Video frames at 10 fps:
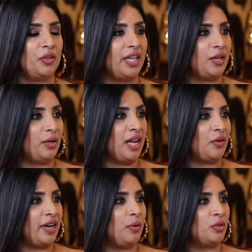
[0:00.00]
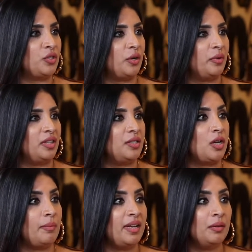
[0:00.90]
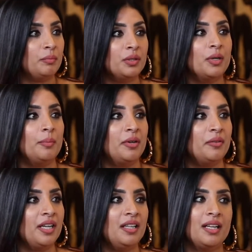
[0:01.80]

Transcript: like, okay, great, we'll start with this top, and it blew up already.